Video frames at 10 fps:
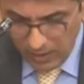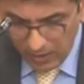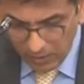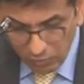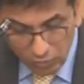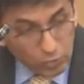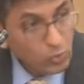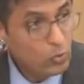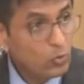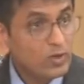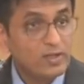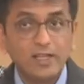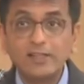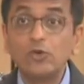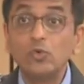It is true
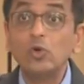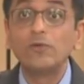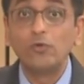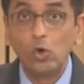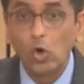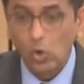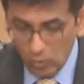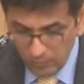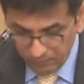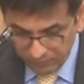that the rule of law